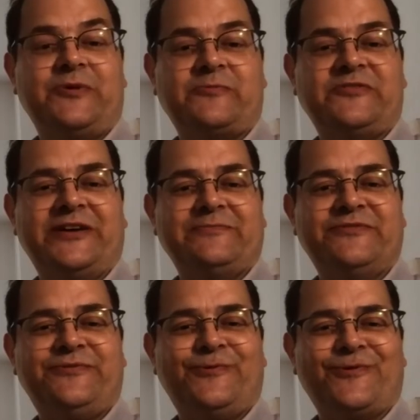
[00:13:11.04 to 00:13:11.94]
we've done
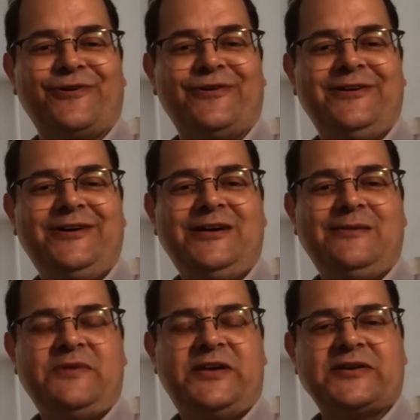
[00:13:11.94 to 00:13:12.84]
before
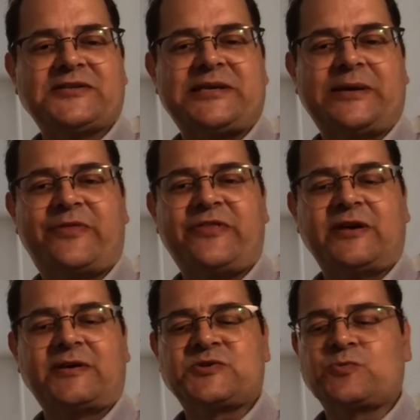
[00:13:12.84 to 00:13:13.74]
because some
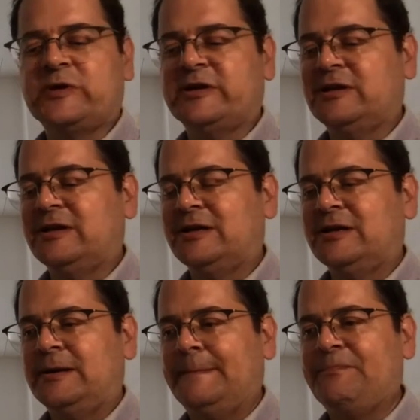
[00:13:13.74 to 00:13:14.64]
things
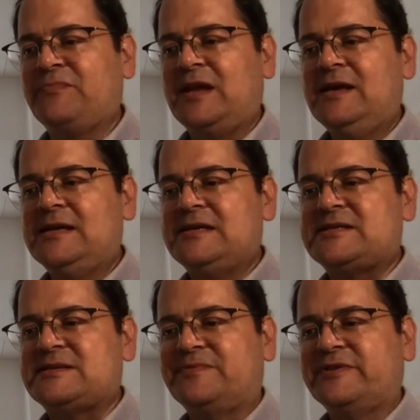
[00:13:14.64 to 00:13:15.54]
will
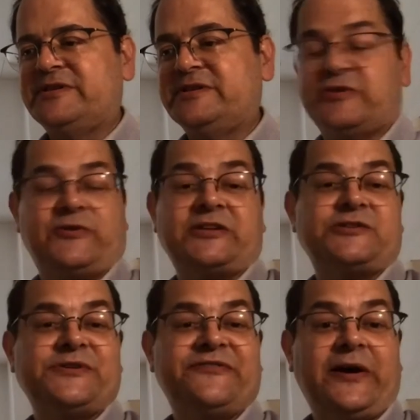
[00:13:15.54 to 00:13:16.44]
simply turn out to
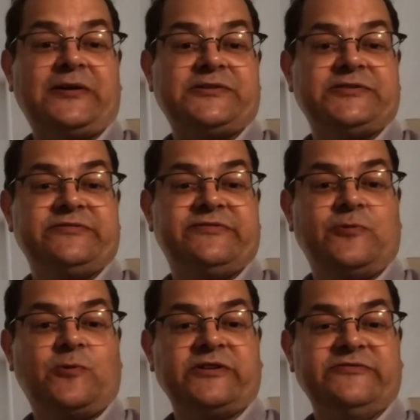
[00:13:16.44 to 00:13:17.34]
be effective
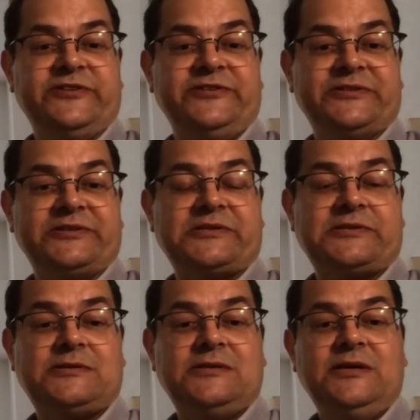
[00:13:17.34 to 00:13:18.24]
or convenient.
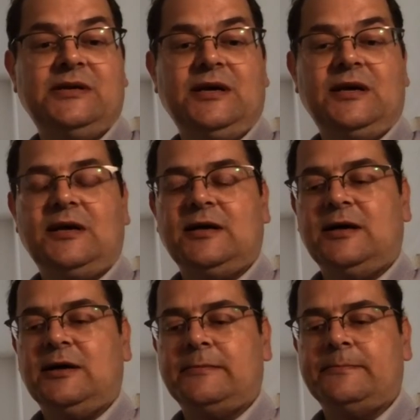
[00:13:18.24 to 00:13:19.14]

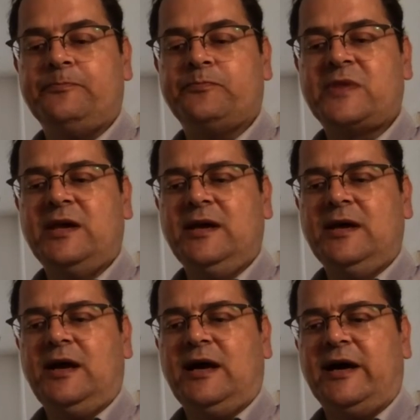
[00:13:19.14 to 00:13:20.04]
Um, I,